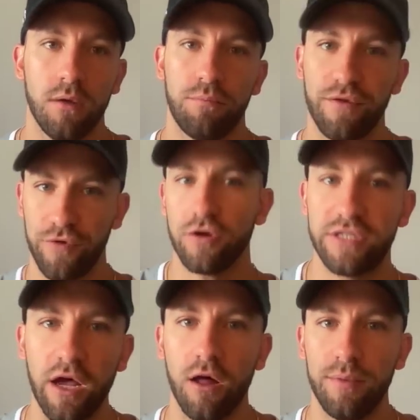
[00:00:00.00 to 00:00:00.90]
But if you're
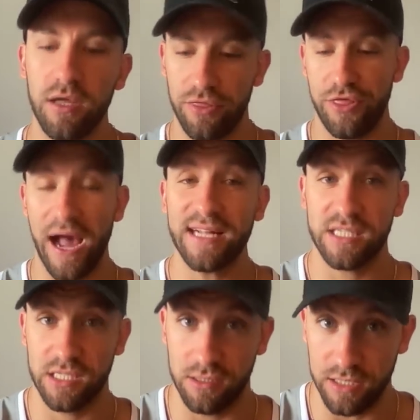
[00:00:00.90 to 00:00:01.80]
telling me
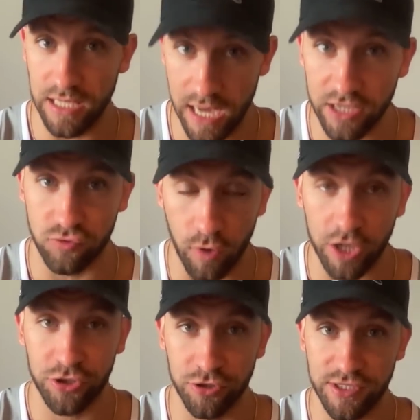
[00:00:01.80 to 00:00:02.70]
that's the edge
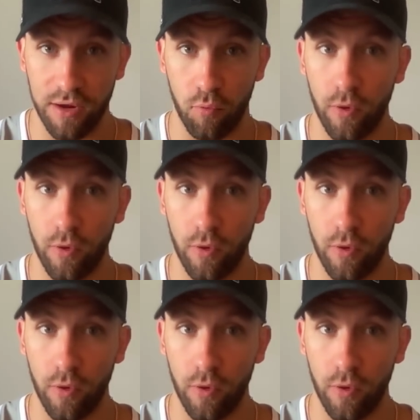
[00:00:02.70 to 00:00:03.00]
rushers that